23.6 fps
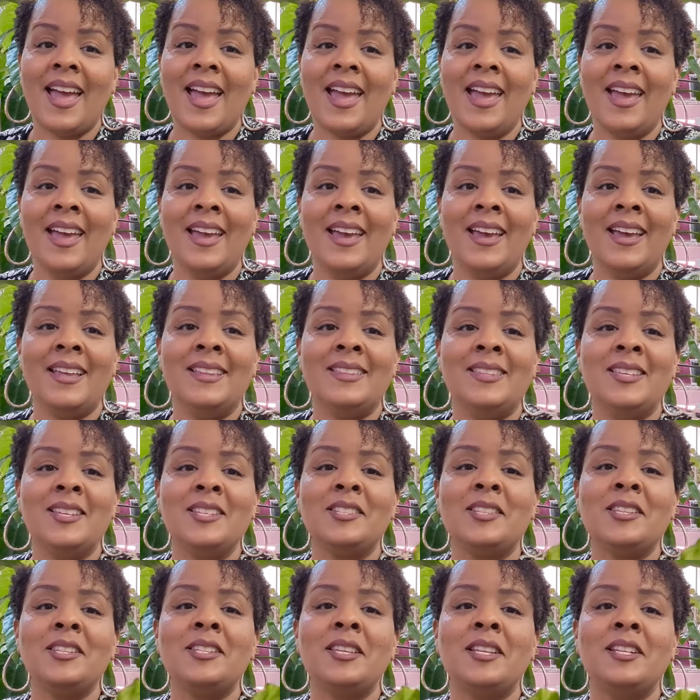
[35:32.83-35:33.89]
And
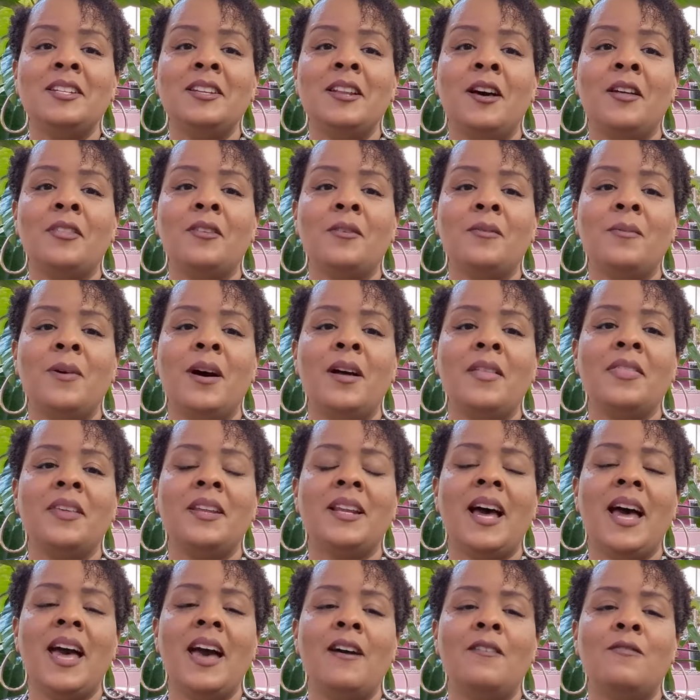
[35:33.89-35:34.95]
this is another one
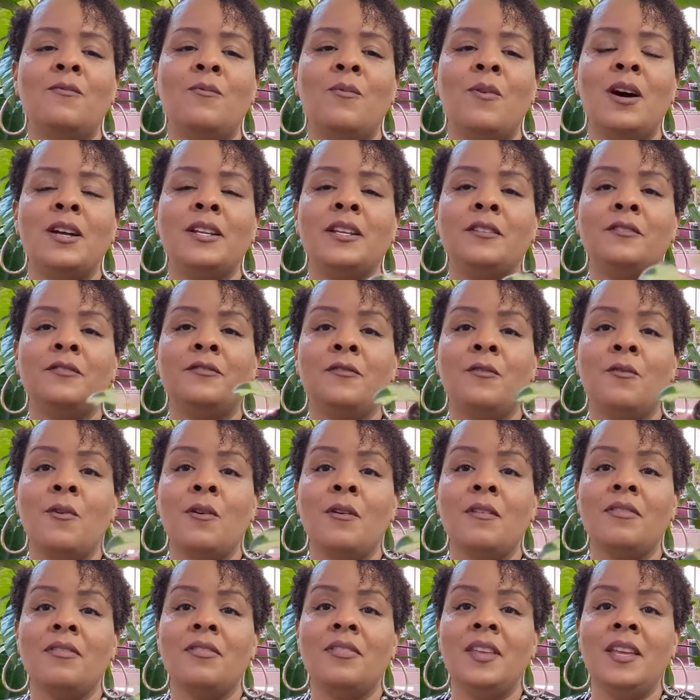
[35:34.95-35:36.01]
that I have wanted
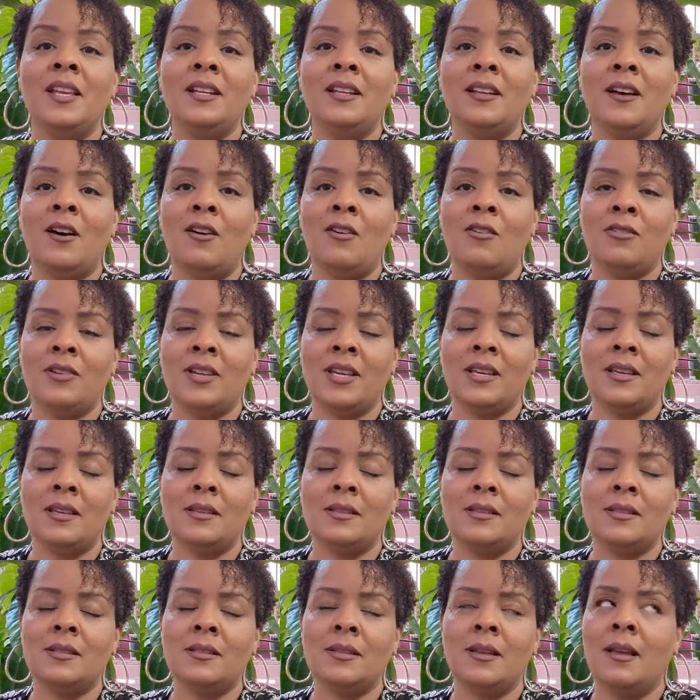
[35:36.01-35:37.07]
for the
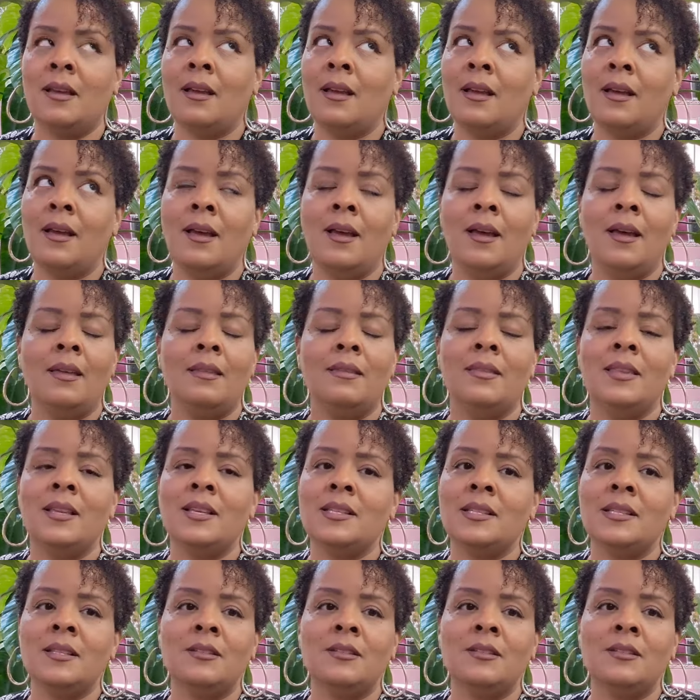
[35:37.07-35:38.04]
longest. This